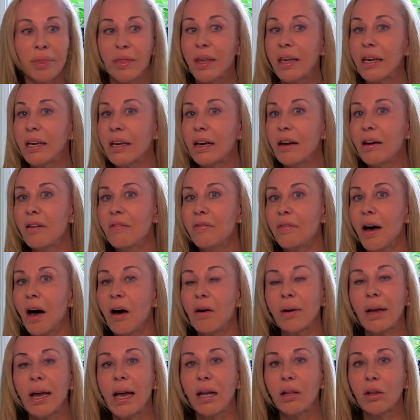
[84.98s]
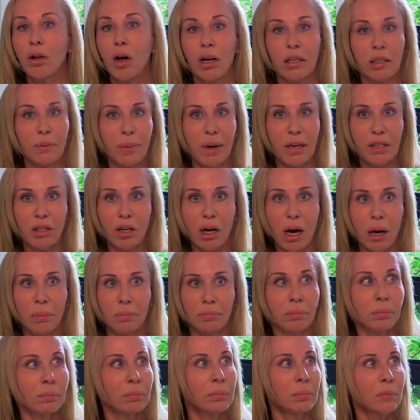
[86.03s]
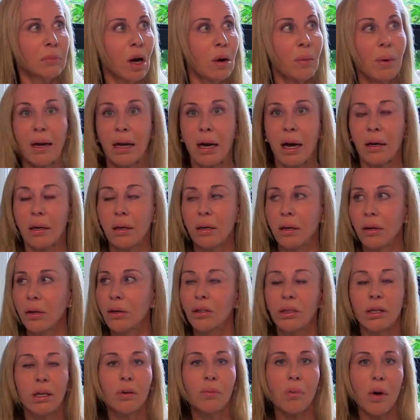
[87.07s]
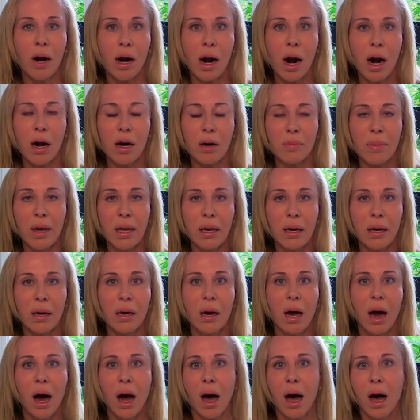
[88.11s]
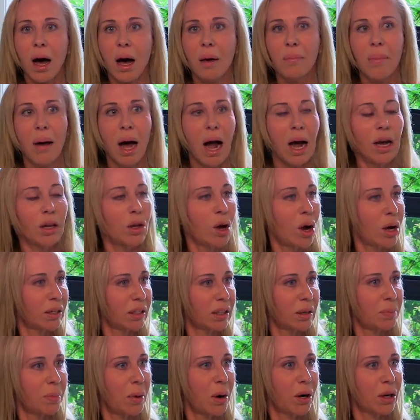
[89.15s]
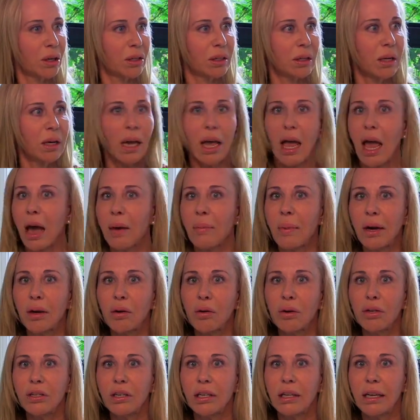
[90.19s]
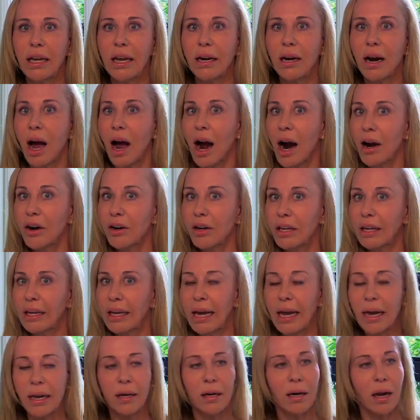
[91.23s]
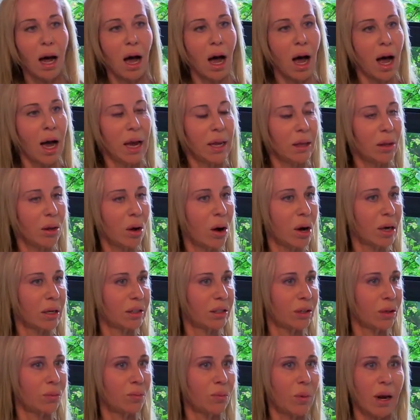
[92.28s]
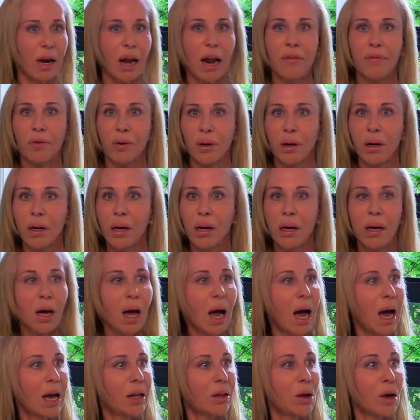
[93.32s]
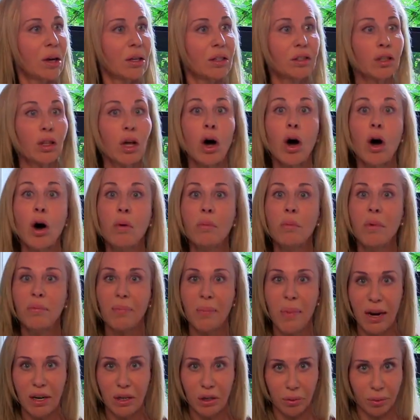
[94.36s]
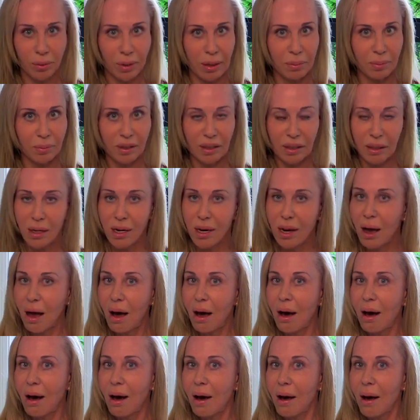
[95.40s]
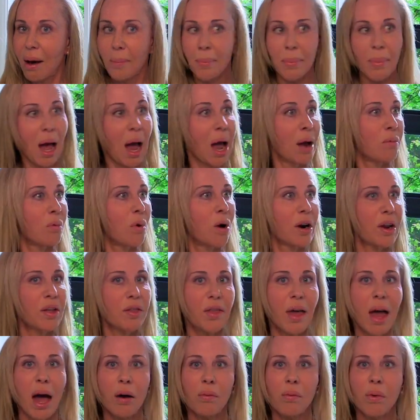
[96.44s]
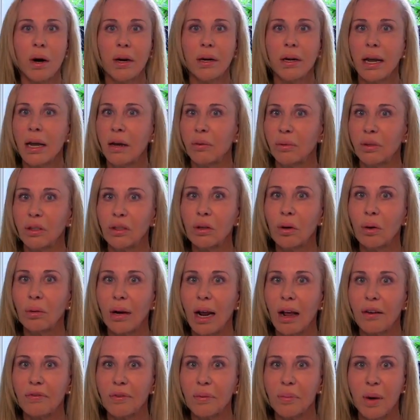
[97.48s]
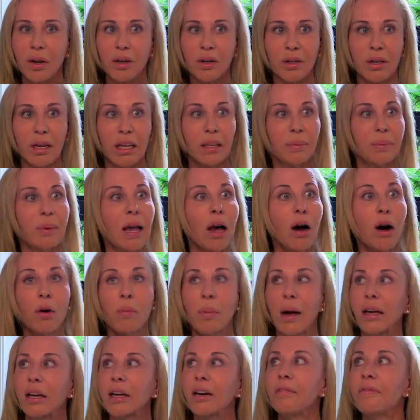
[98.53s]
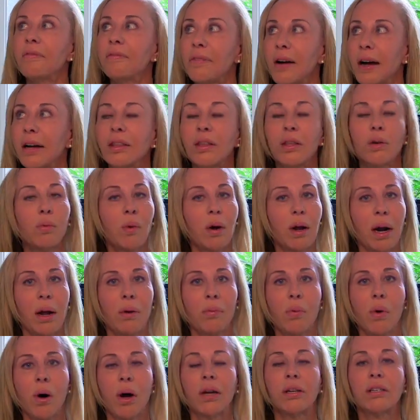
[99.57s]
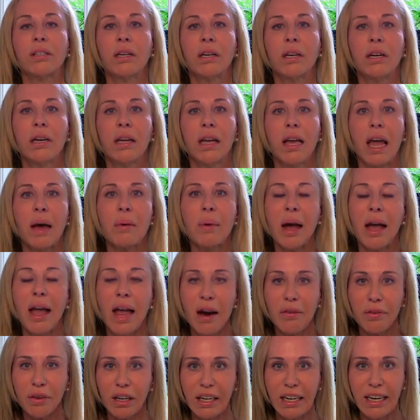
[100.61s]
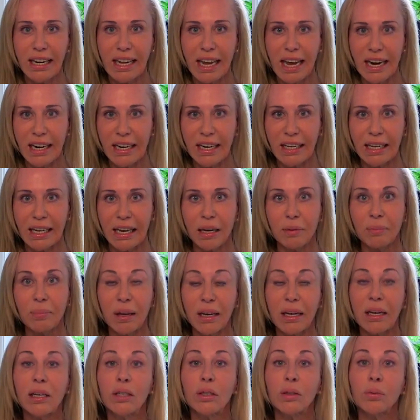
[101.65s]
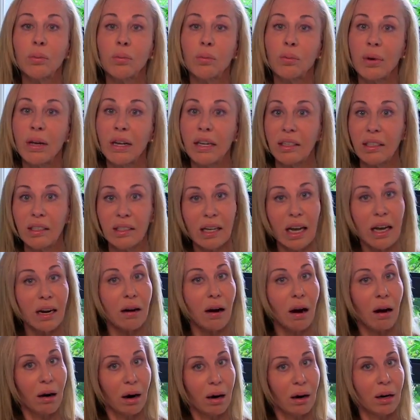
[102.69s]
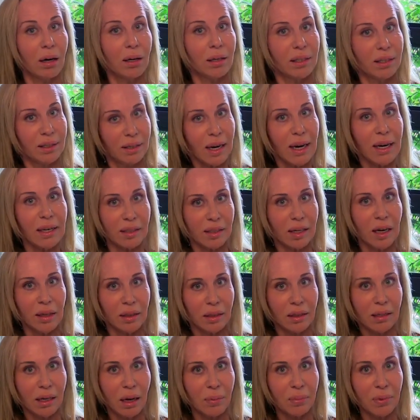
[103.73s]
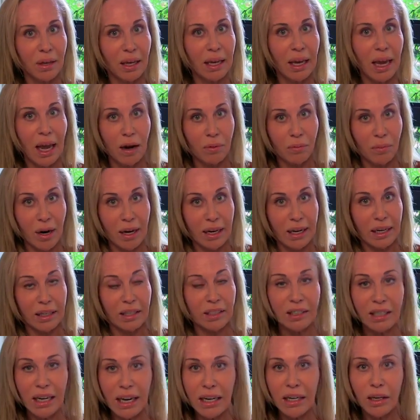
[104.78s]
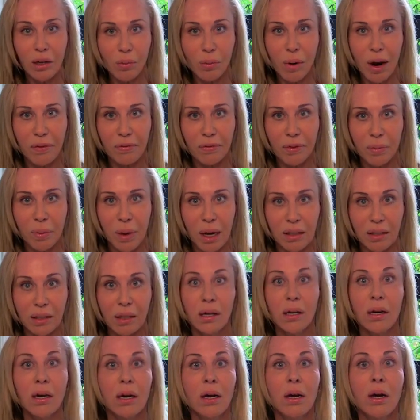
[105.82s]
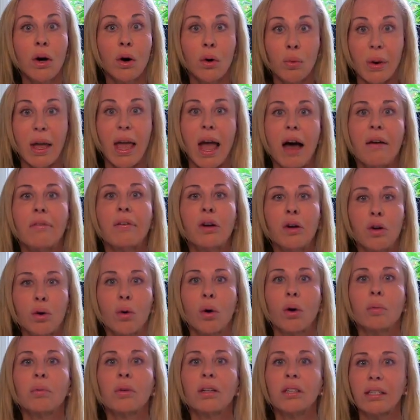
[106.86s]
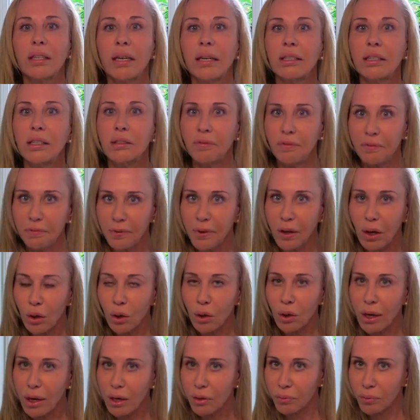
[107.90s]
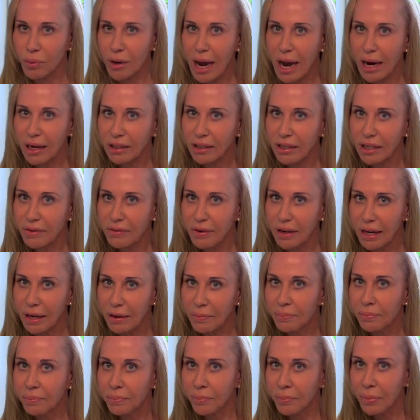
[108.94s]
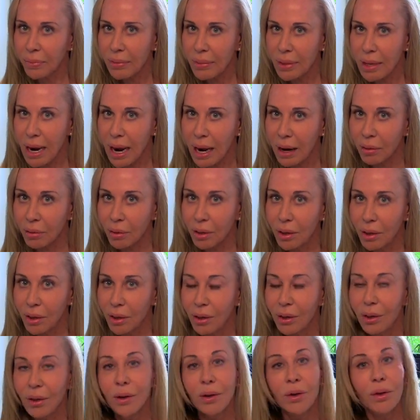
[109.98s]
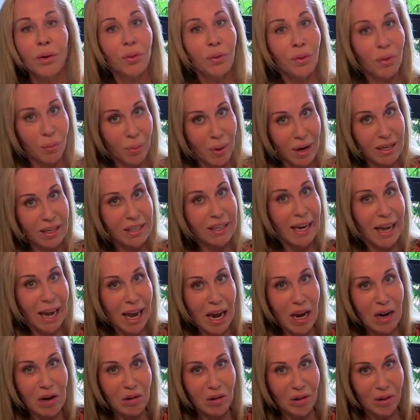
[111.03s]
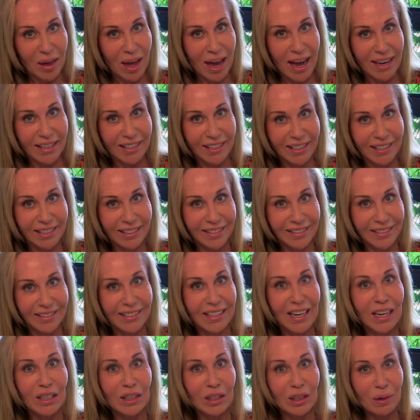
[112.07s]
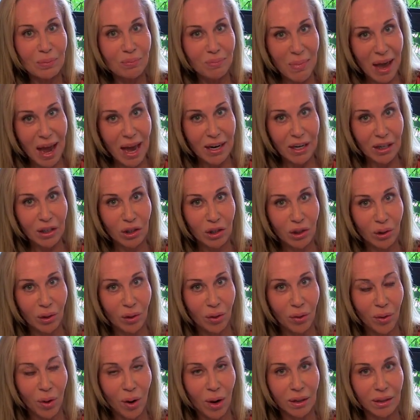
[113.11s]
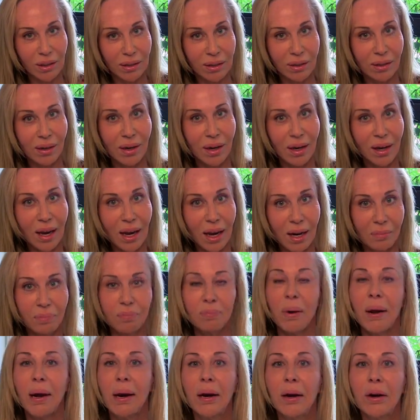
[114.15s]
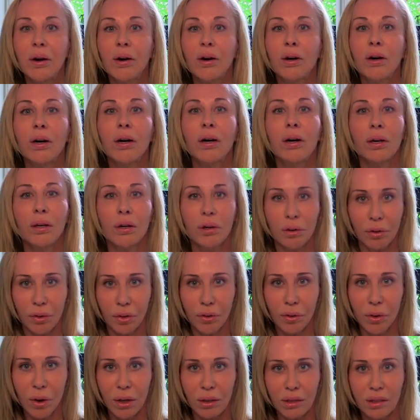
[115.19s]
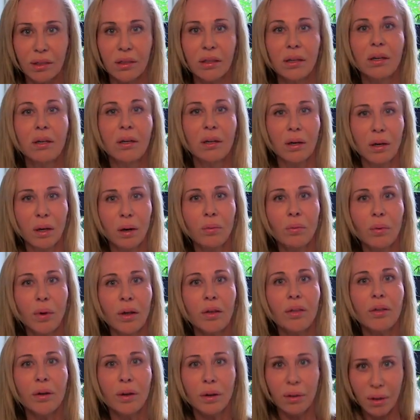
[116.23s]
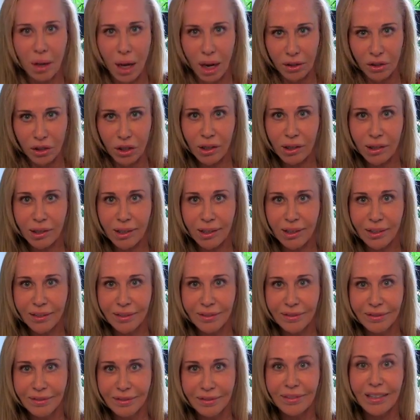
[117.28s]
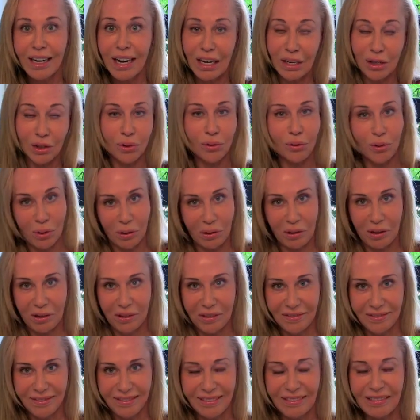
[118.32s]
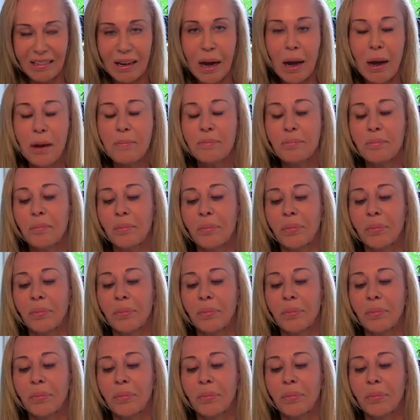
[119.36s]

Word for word: Think of, okay, I lost my job. Oh my god, who's going to want to hire me? Um, I lost a part. Am I going to get hired again? I lost whatever. I lost the home of my dreams. Um, I wanted that one. It was sold out from underneath me. Oh, am I going to find the one I want? Am I ever going to get it again? Because we set our sights on something, and when it gets taken away from us, we have a normal sense of fear and reactivity. Now, the way to handle that is to manage your thoughts and pair your thoughts with logic, and truth, okay?